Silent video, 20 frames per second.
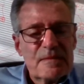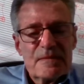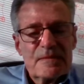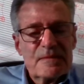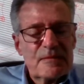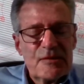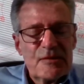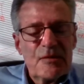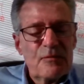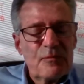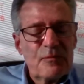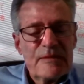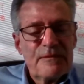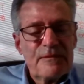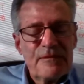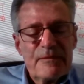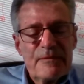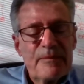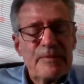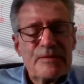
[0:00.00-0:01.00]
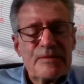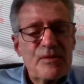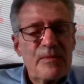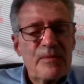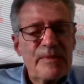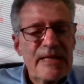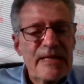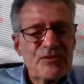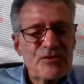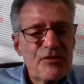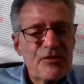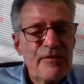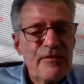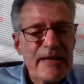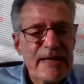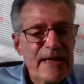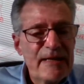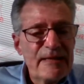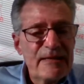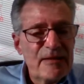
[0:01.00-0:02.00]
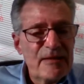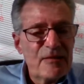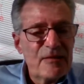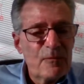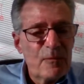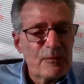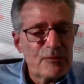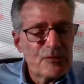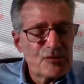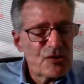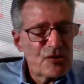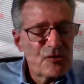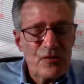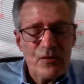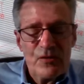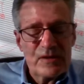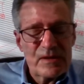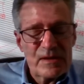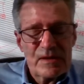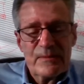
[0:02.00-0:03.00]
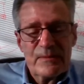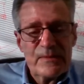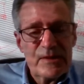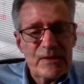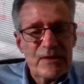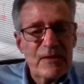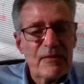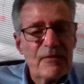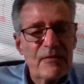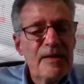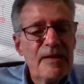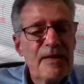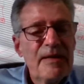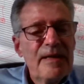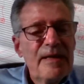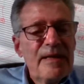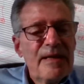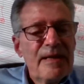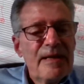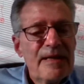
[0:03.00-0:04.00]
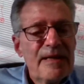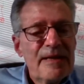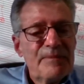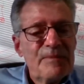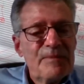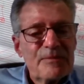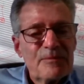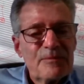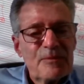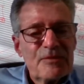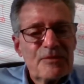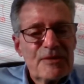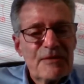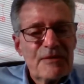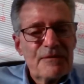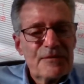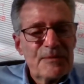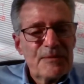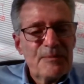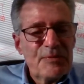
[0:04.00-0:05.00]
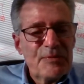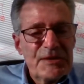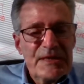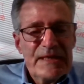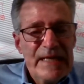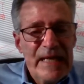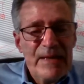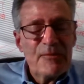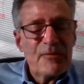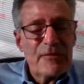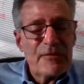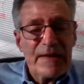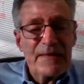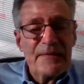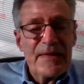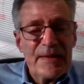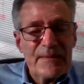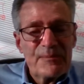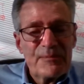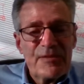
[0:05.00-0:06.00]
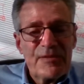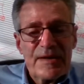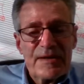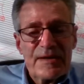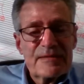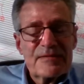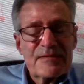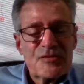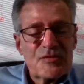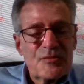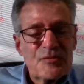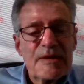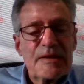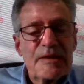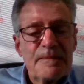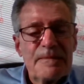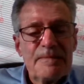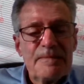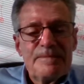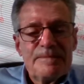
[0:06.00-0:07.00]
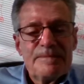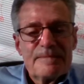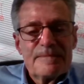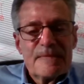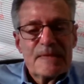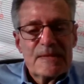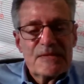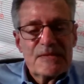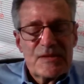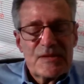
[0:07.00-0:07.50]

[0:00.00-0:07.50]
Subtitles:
you know, if somebody has a great idea what we should call it, let me know. But we'll definitely put a name around that product as well. So,